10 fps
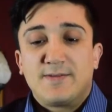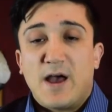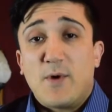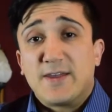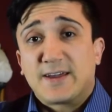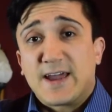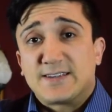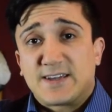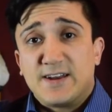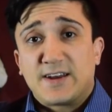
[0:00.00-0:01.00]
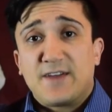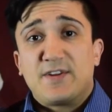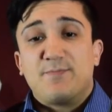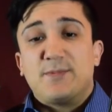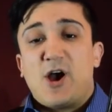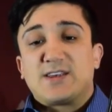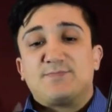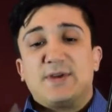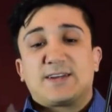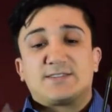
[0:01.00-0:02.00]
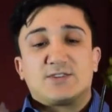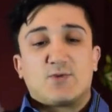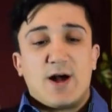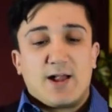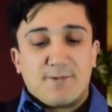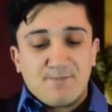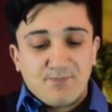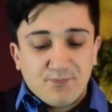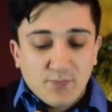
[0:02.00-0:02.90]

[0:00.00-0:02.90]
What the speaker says: That way the guests can give it a nice mix as well.